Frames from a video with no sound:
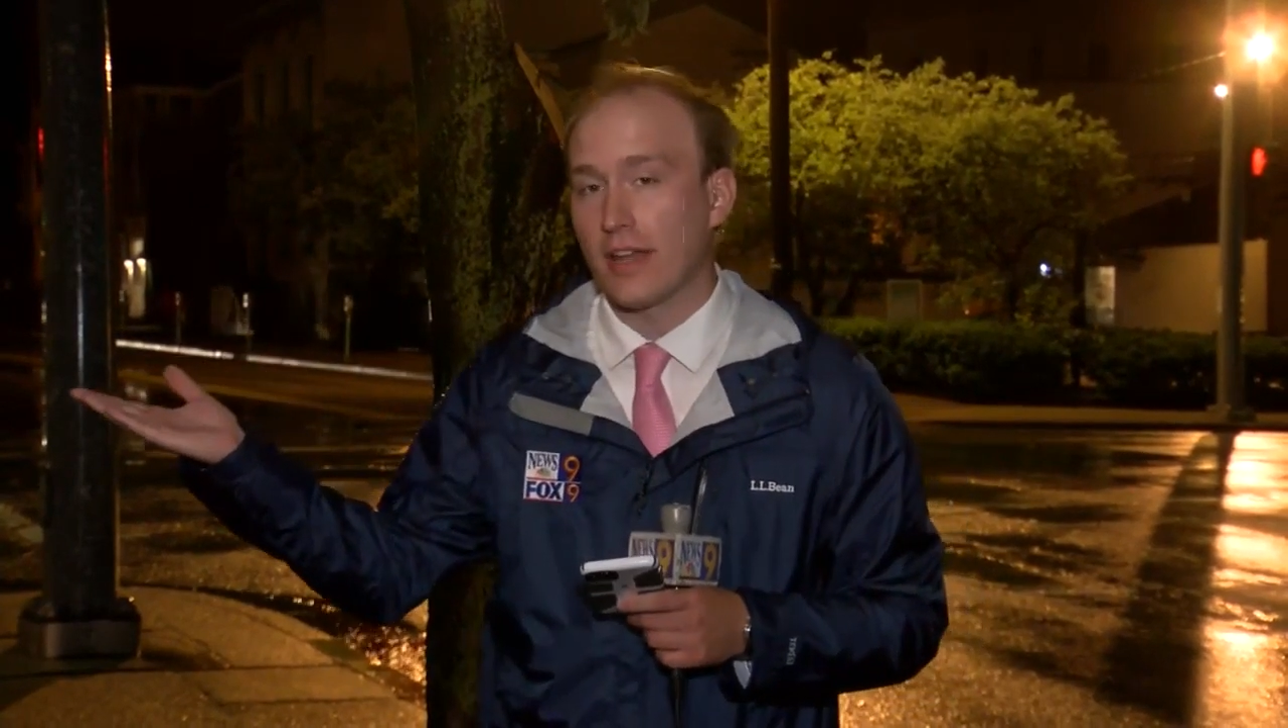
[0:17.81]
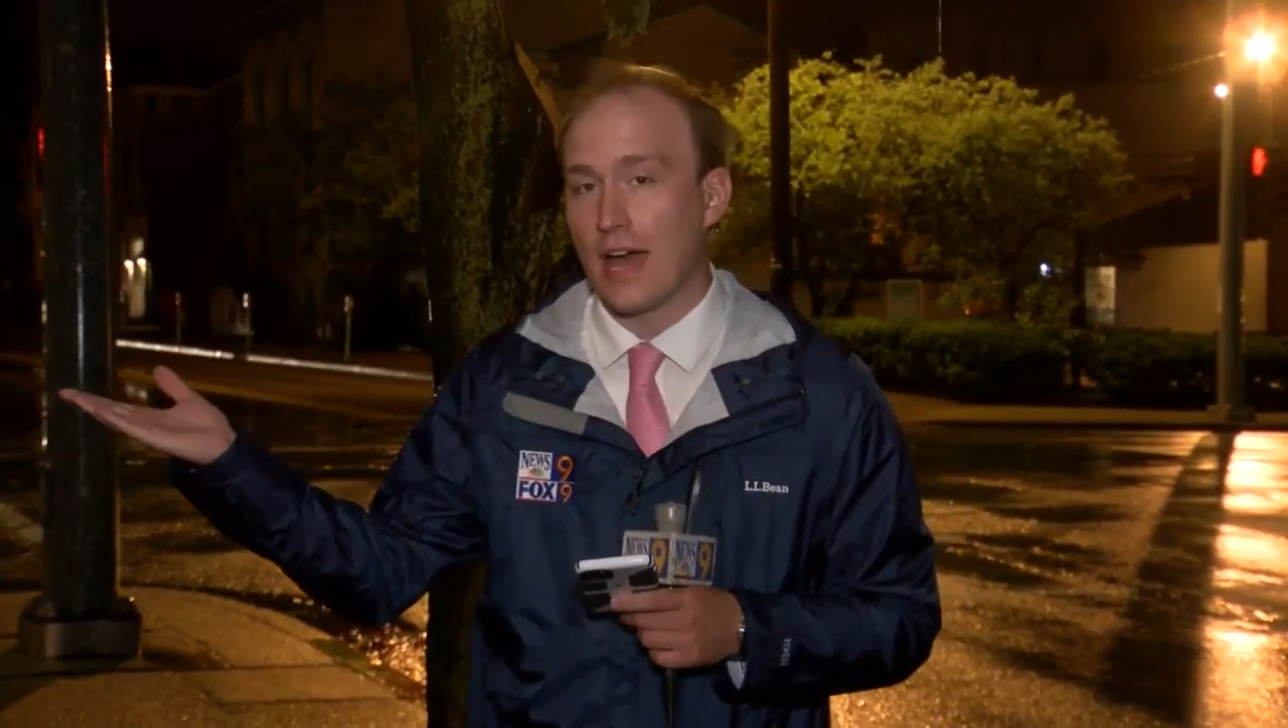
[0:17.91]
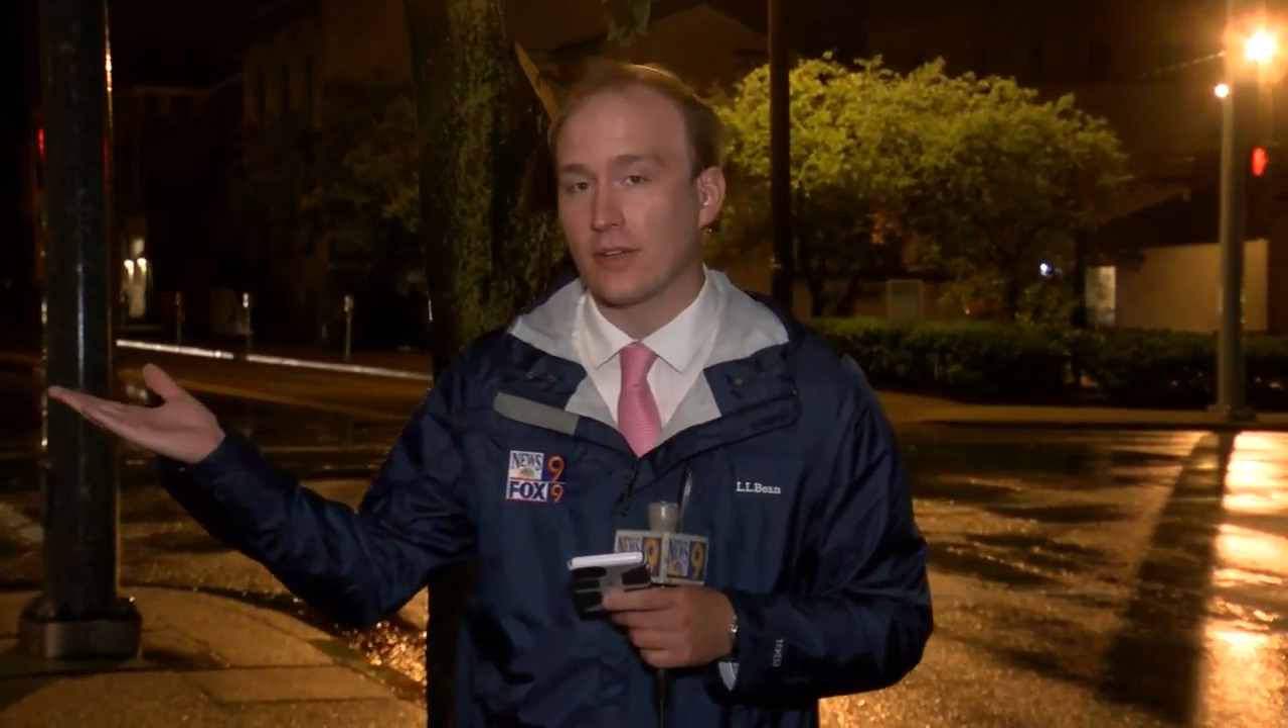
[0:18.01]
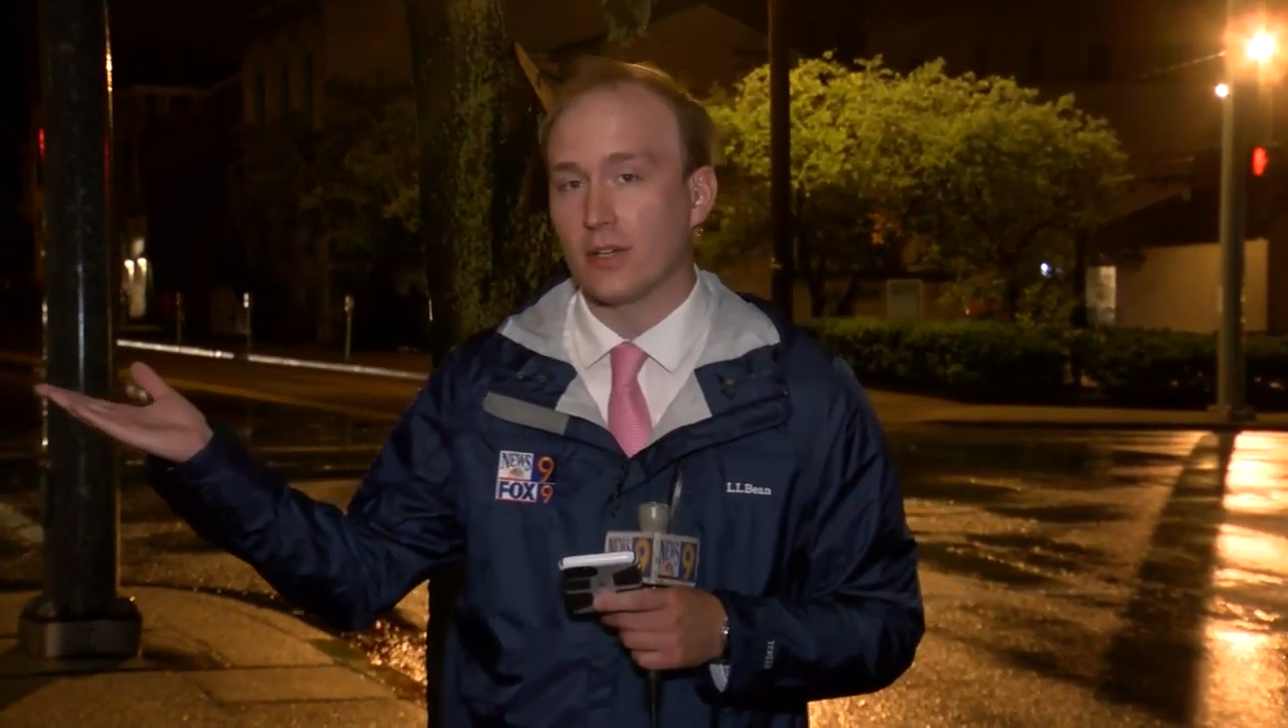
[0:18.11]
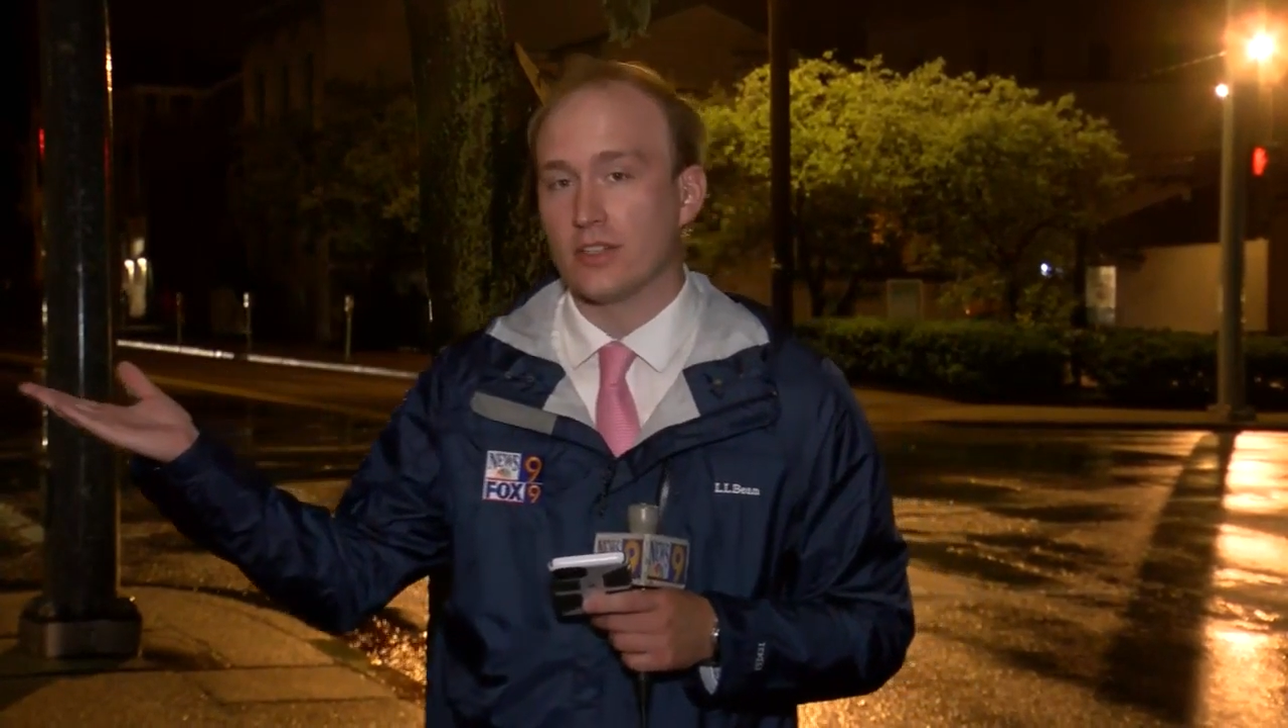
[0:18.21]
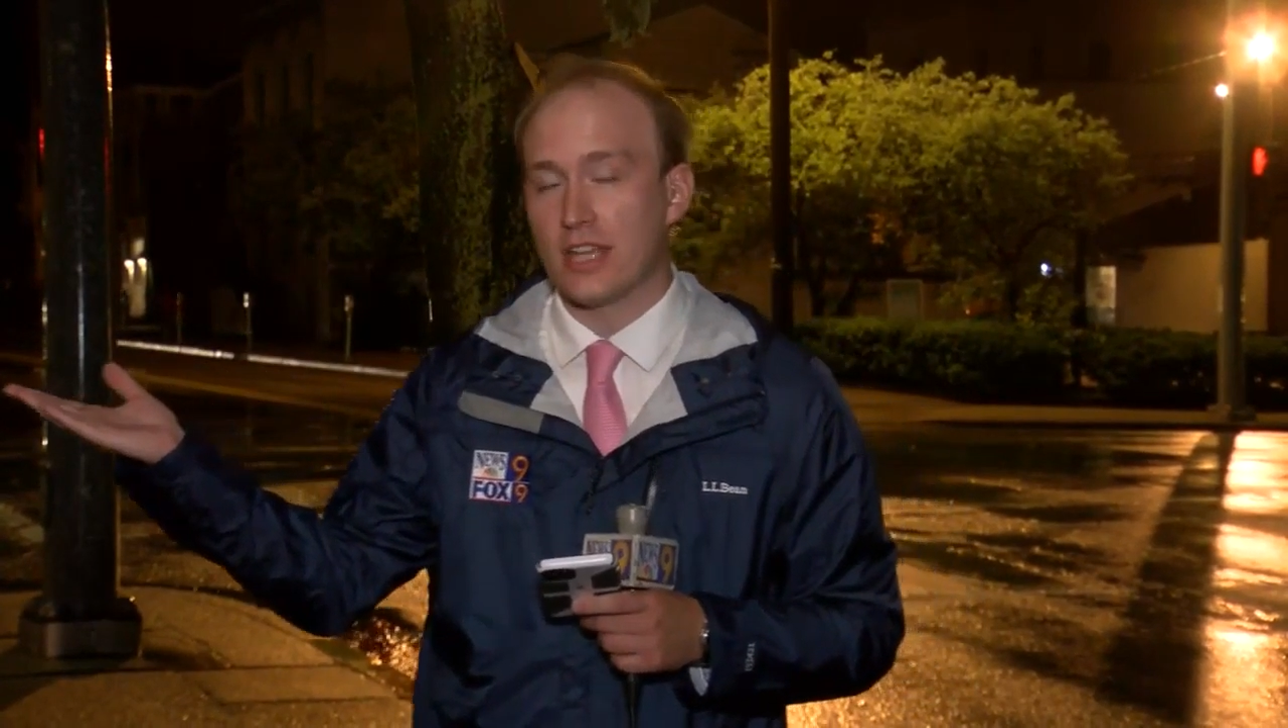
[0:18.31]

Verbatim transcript: now here in